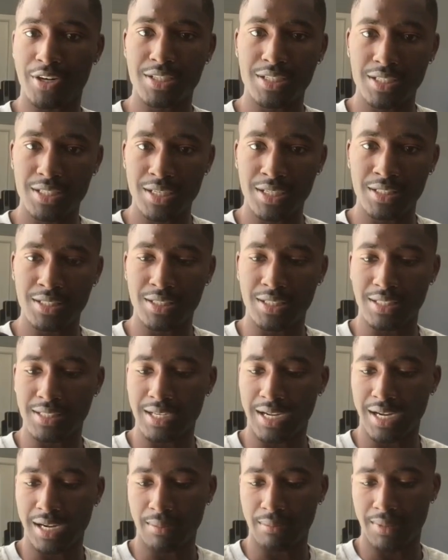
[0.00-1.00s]
it to the
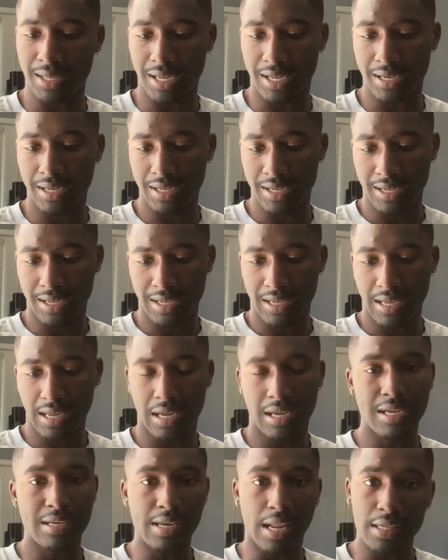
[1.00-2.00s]
time that it
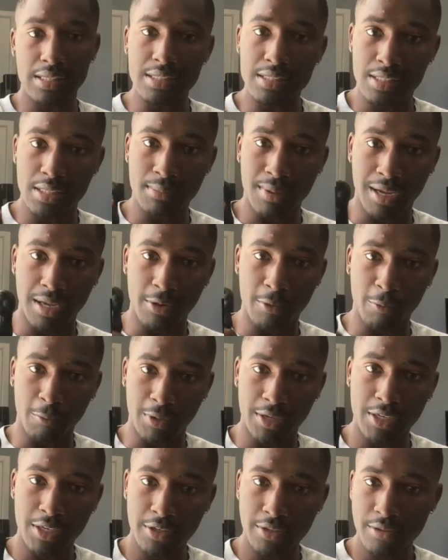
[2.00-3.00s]
connected to my
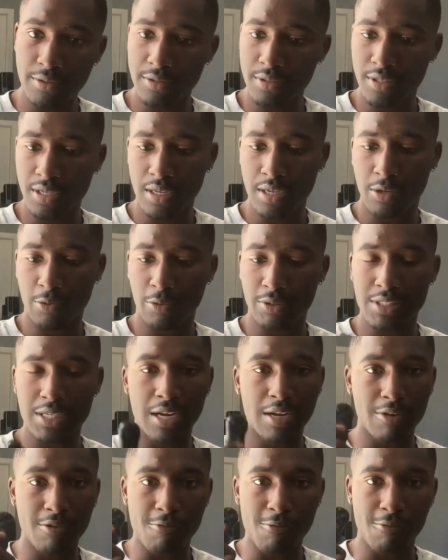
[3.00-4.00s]
Windows, which I
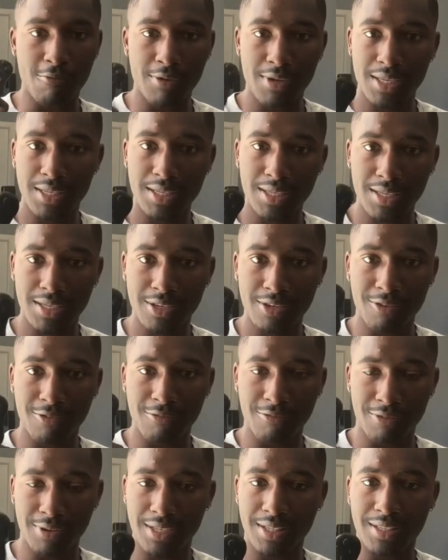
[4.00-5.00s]
really,
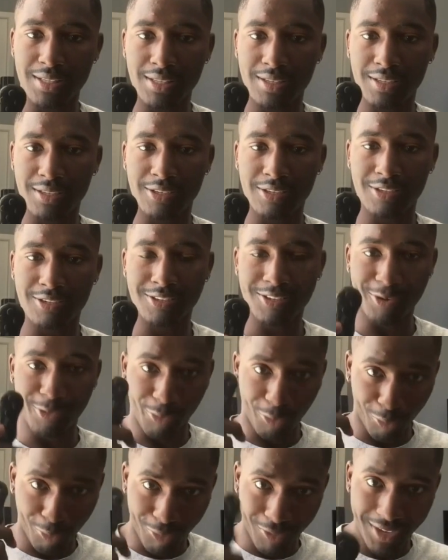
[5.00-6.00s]
really,
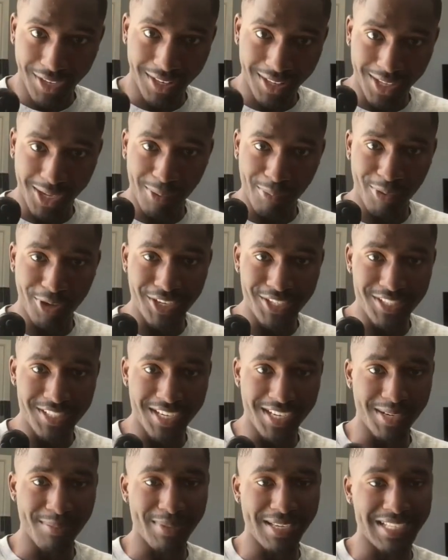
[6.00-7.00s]
really
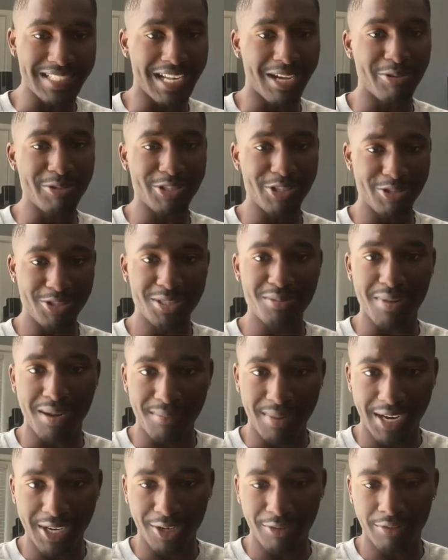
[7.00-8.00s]
appreciated because I was losing my
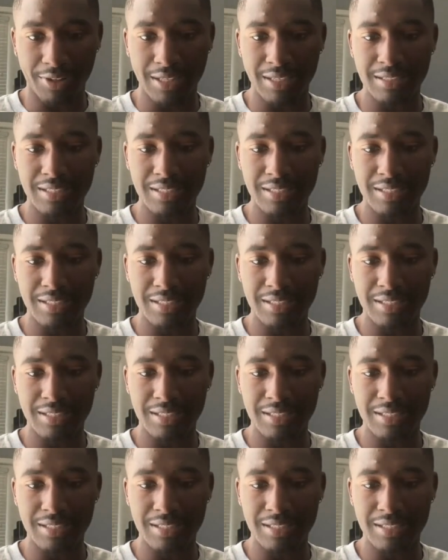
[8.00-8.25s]
mind over this.